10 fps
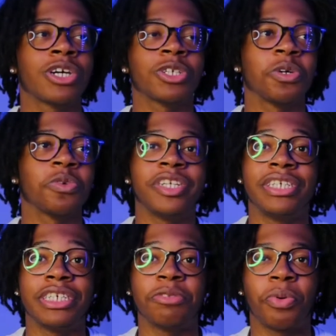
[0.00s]
I was gonna reach
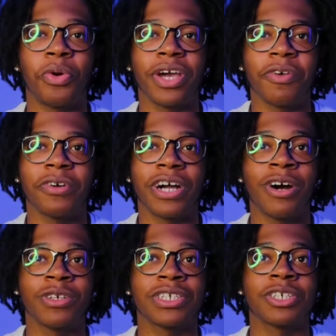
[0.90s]
this point where I
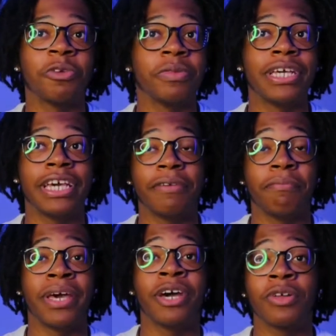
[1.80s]
was just gonna be getting
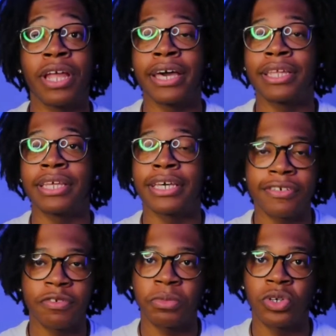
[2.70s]
mail like
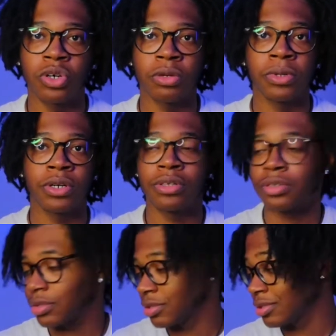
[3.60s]
this from y'all, bro.
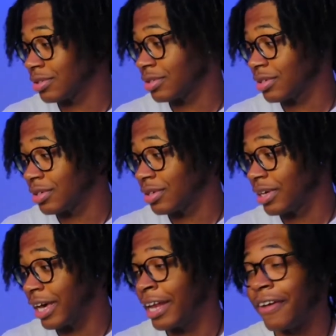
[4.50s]

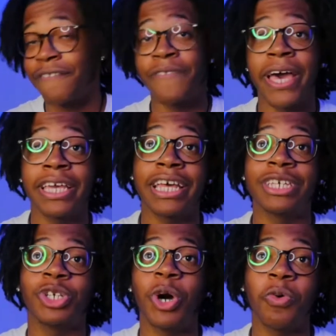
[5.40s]
And the fact
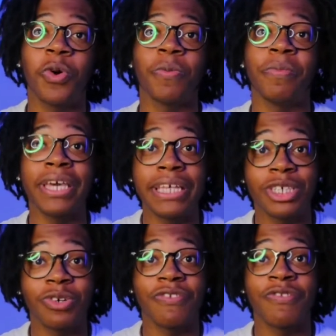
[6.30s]
that y'all want me
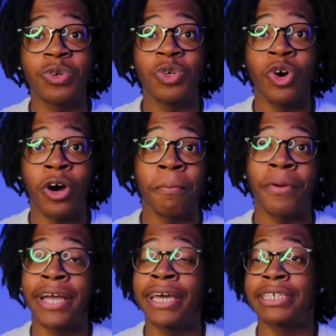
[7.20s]
to review y'all
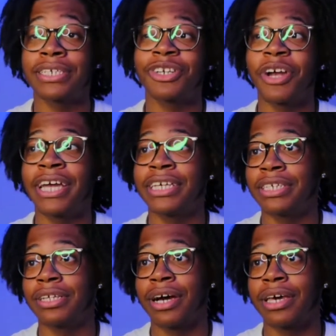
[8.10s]
brands is
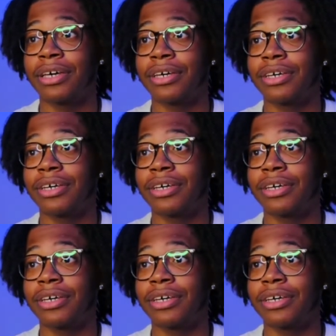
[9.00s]
crazy. Like,